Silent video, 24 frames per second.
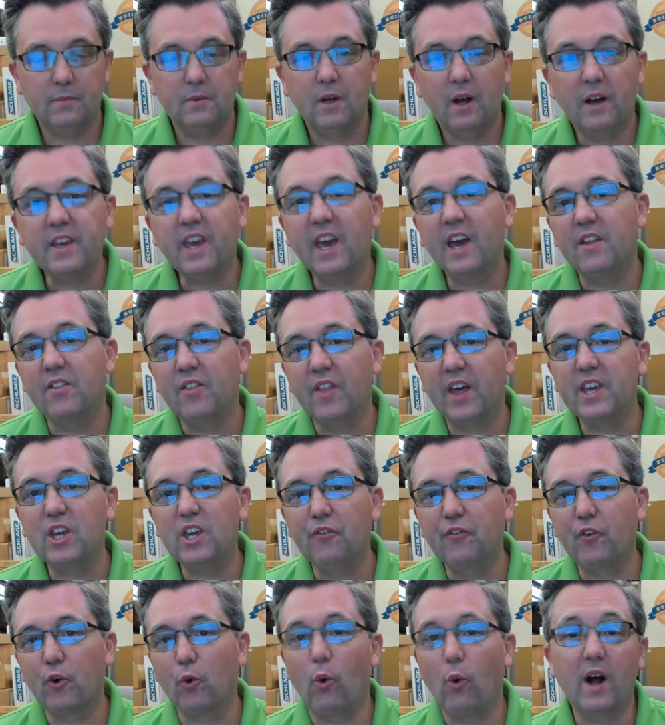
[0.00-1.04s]
Again,
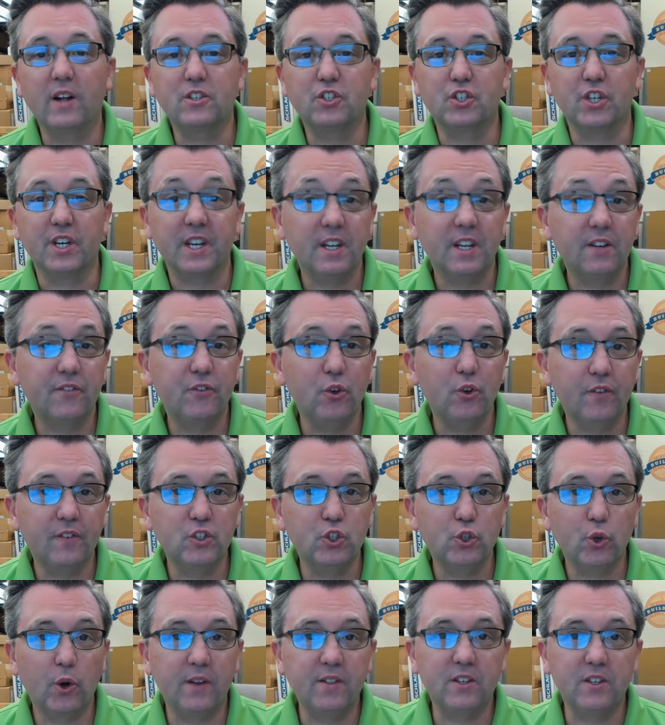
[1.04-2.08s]
thank you for watching, and if you've
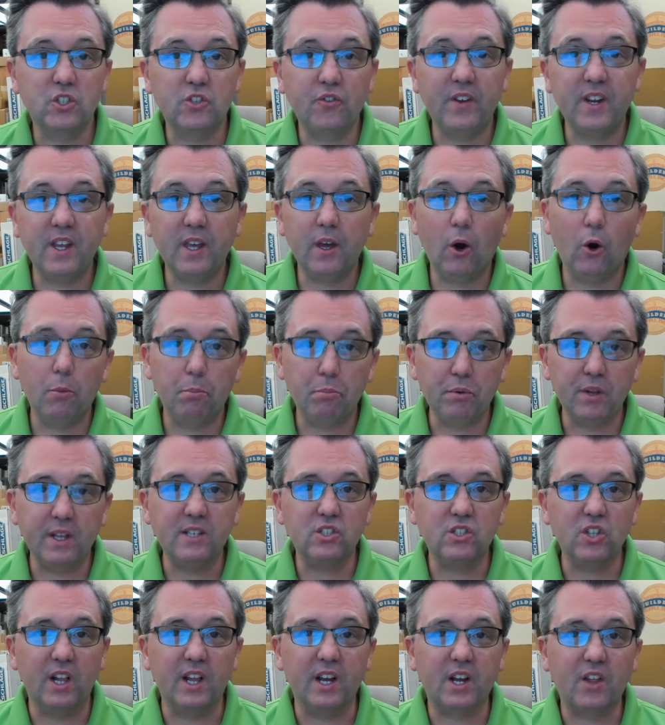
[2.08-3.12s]
enjoyed this video,
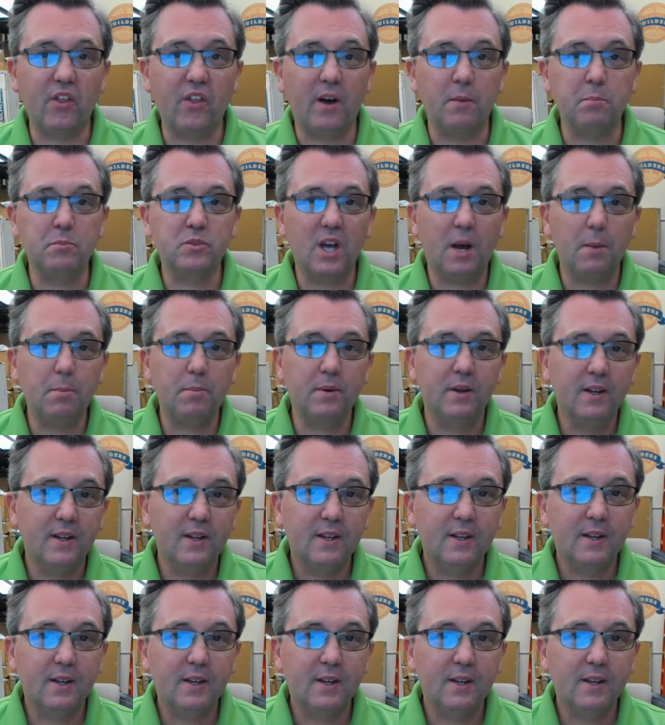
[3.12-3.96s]
please click thumbs up,